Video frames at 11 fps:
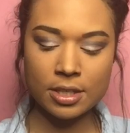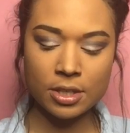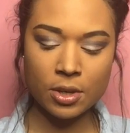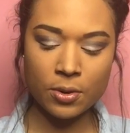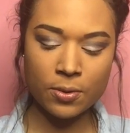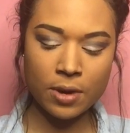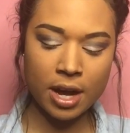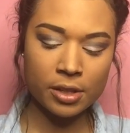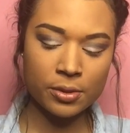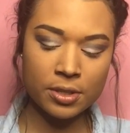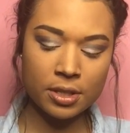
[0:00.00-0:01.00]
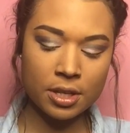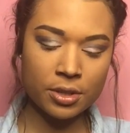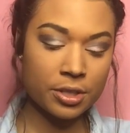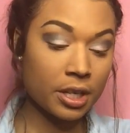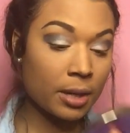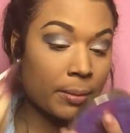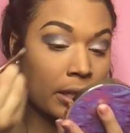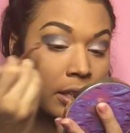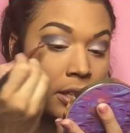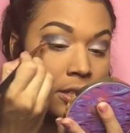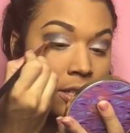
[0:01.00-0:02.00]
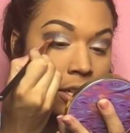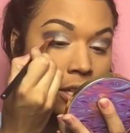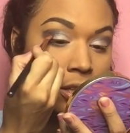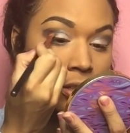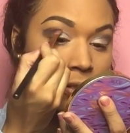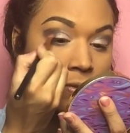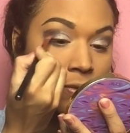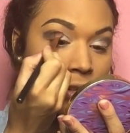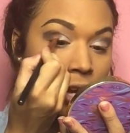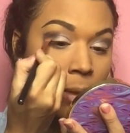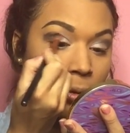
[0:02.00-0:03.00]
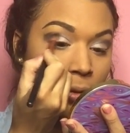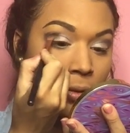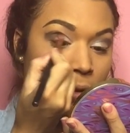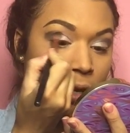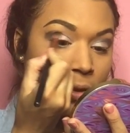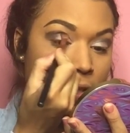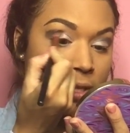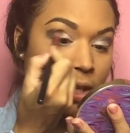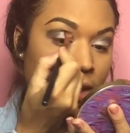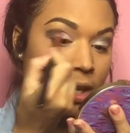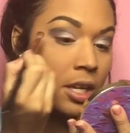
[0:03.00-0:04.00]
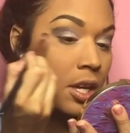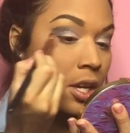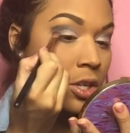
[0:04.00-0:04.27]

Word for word: So I used it the other day on my lids and it looked phenomenal on the sunlight.